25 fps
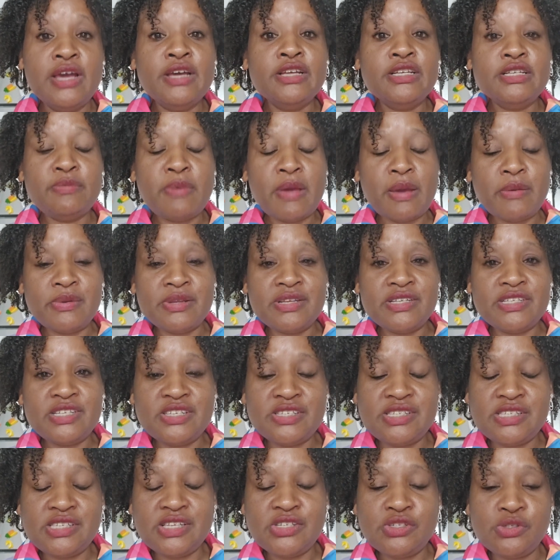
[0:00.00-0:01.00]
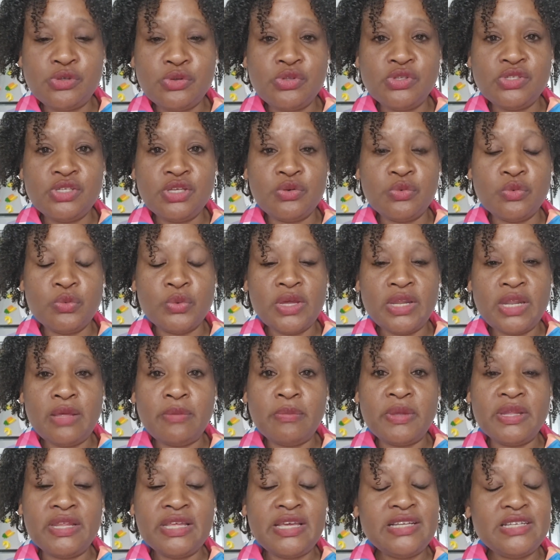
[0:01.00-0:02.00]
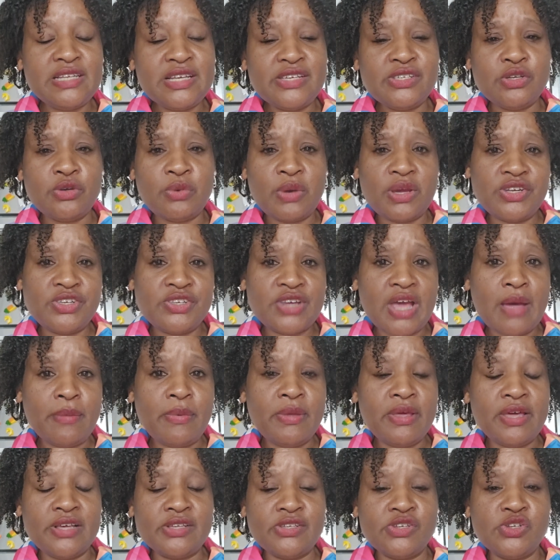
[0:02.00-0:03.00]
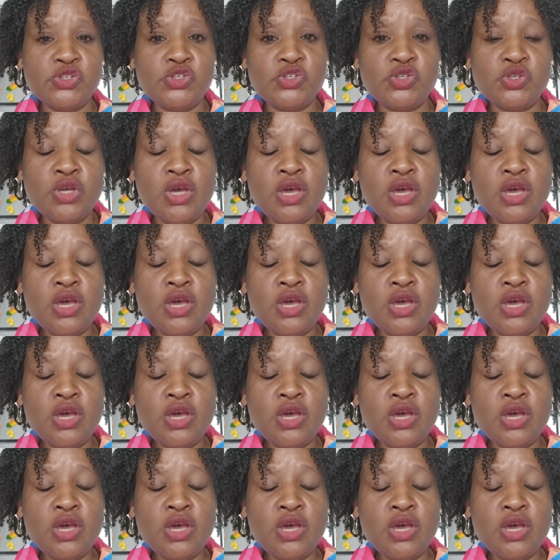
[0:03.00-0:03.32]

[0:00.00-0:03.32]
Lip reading: to be able to assist students in reading, but he does a great job because his